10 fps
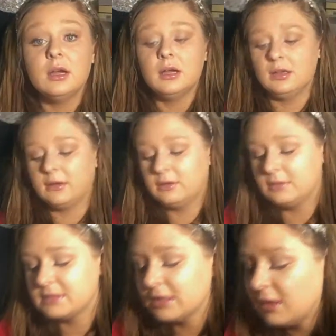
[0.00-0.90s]
a liquid
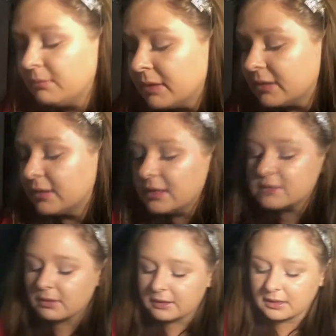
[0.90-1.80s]
lipstick on. But
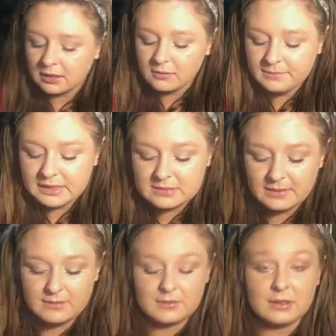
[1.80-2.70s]
this right now is my
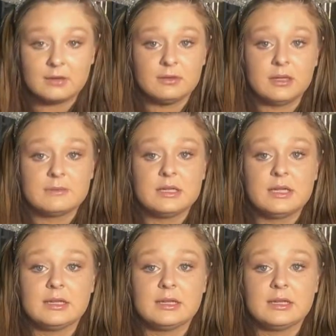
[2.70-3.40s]
favorite liquid lipstick.